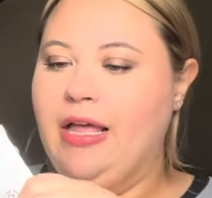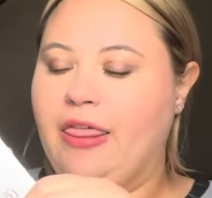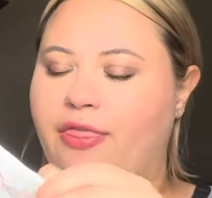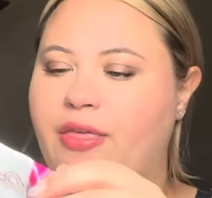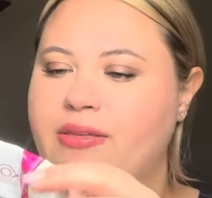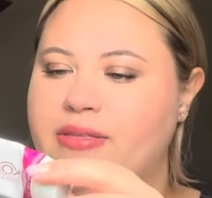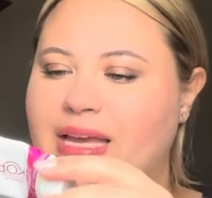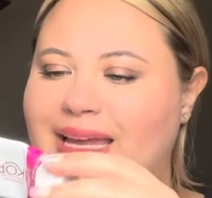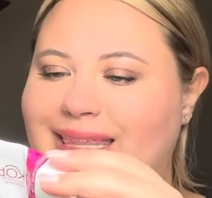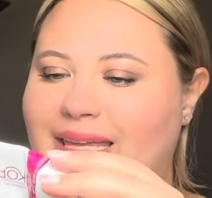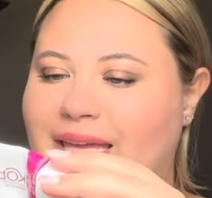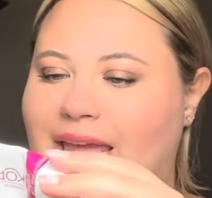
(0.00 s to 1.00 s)
This
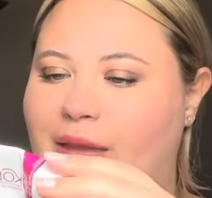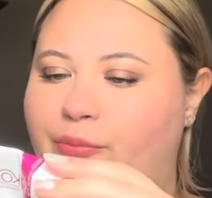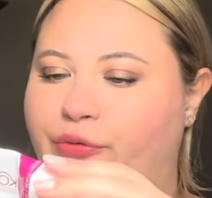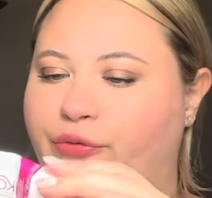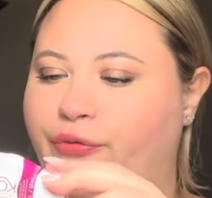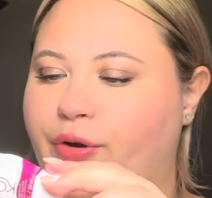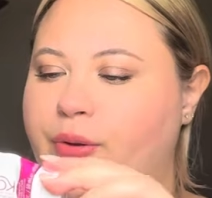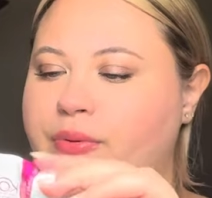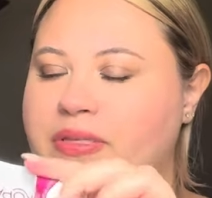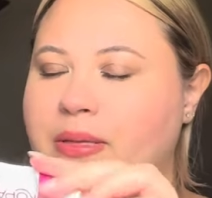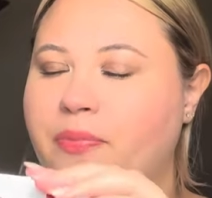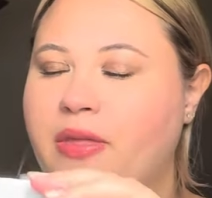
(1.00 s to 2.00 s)
I think came free
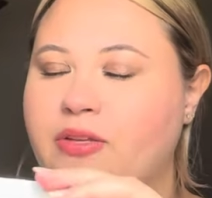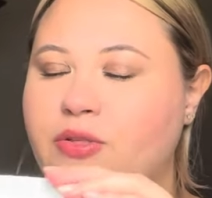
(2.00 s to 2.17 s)
with something,